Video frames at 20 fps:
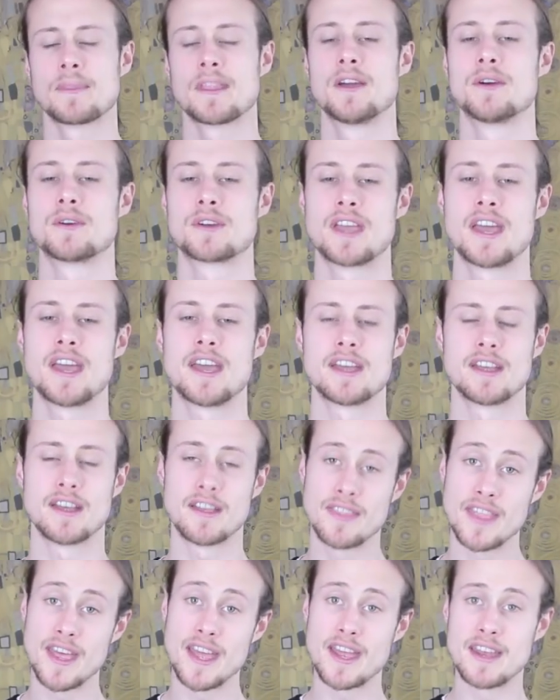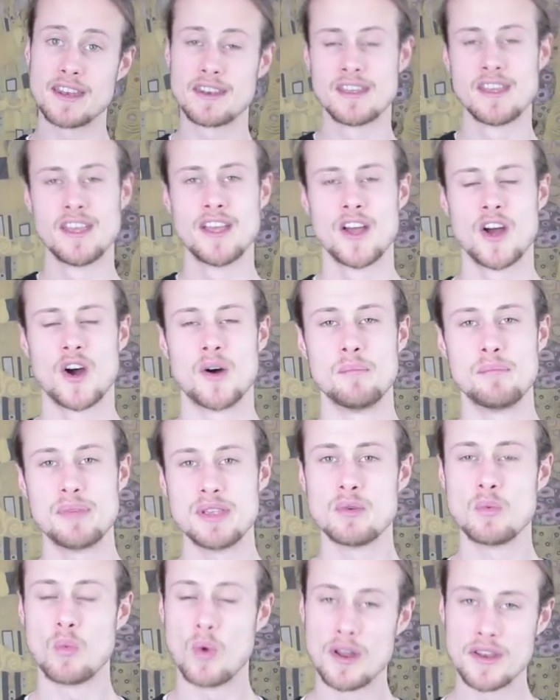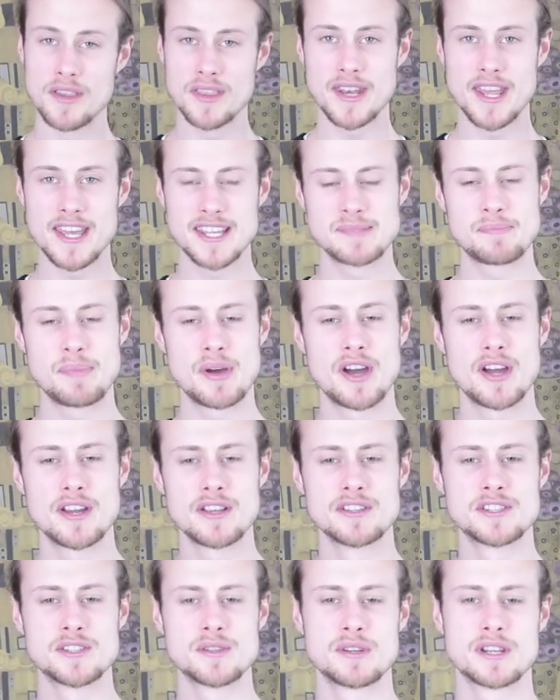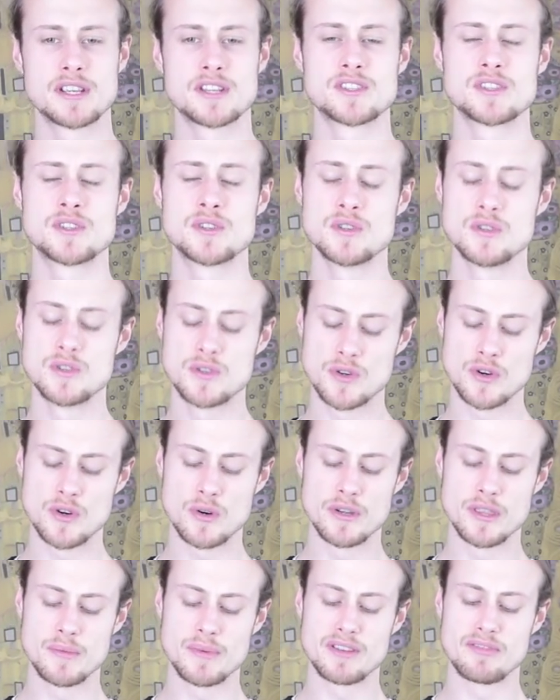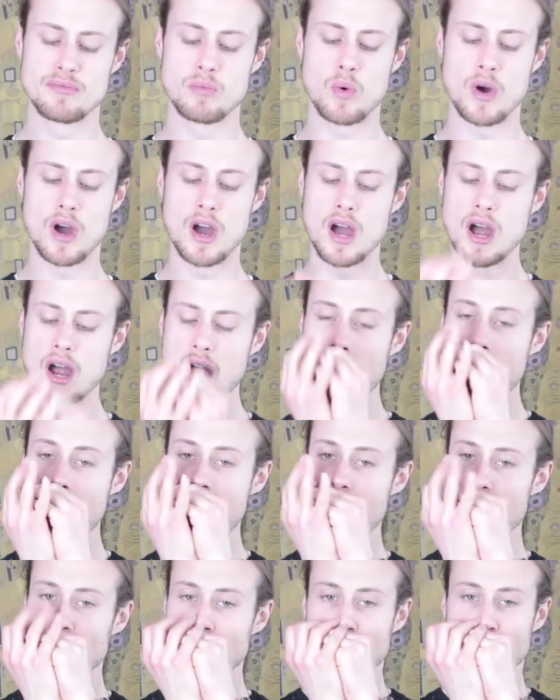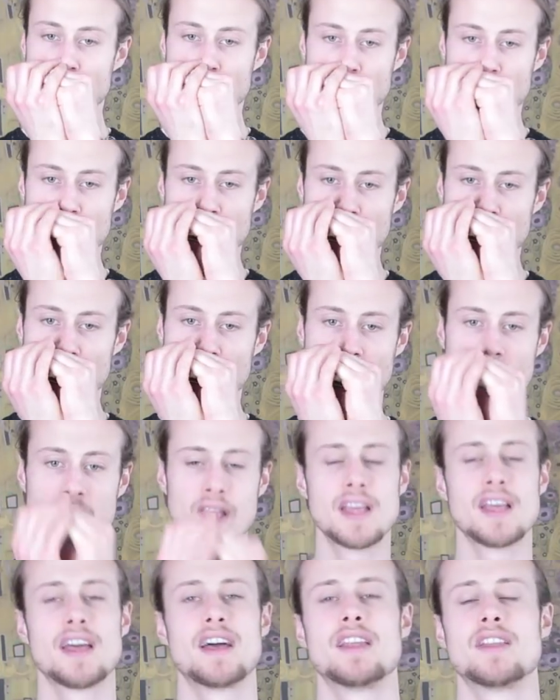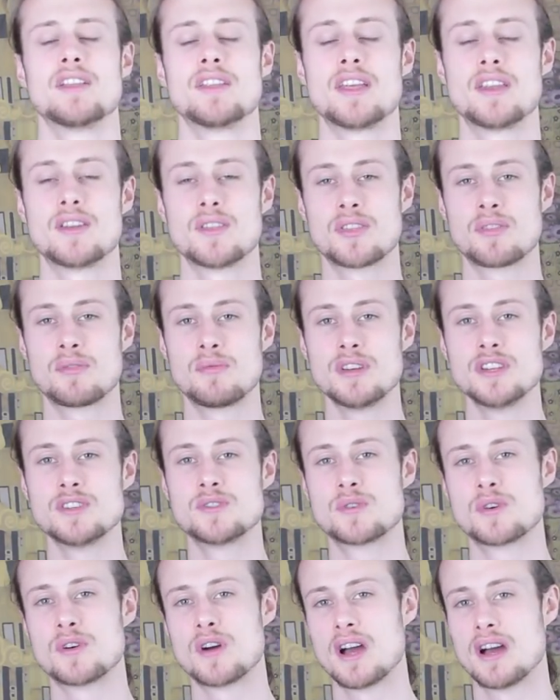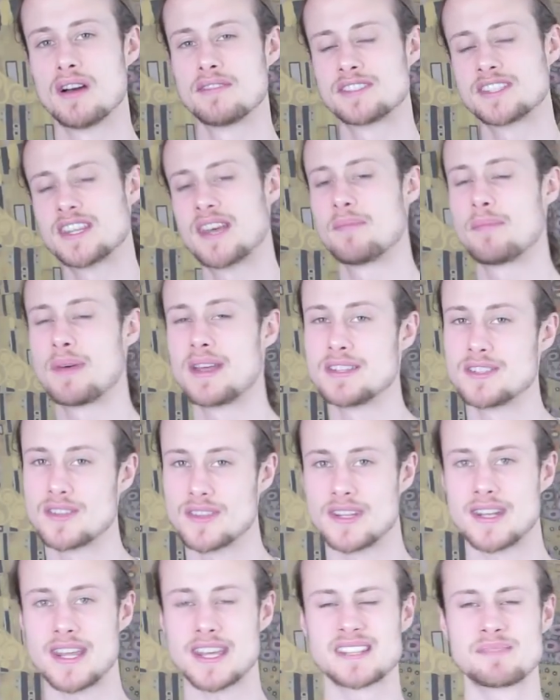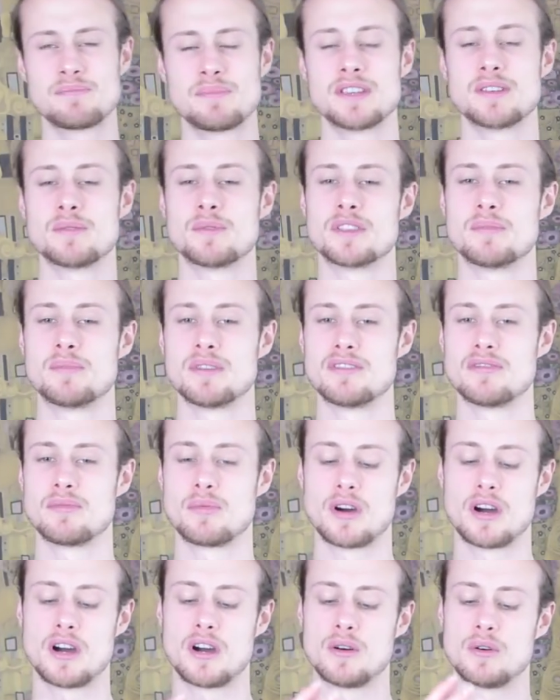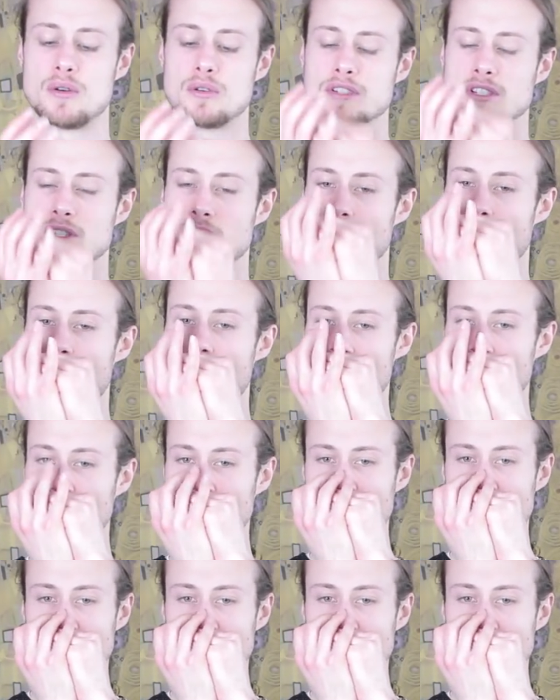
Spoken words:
Okay, and then on beat one of the next bar, you're doing a two draw with a bit of wah. And then a three draw half step bend on the next beat with a bit of wah also.